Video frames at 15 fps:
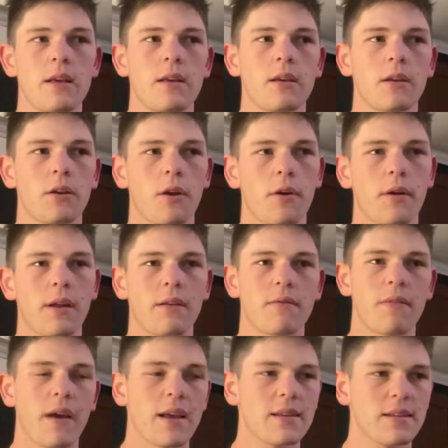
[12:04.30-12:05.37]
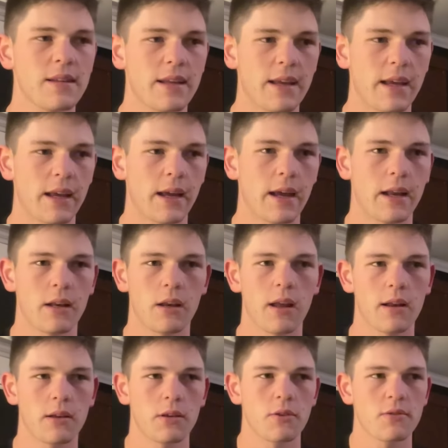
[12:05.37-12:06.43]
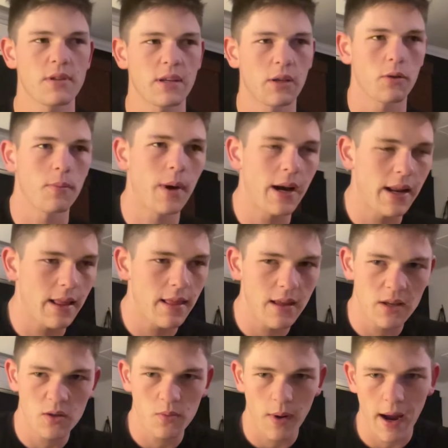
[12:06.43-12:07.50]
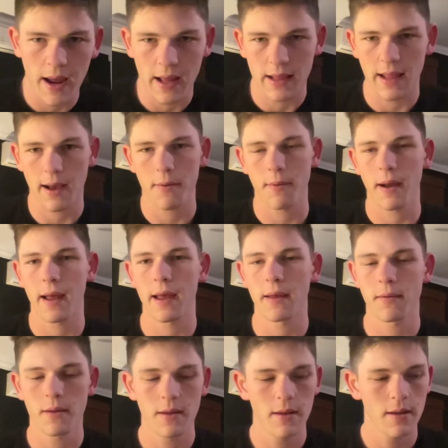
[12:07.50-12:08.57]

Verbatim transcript: you know, investing and, and using your money this way and that way.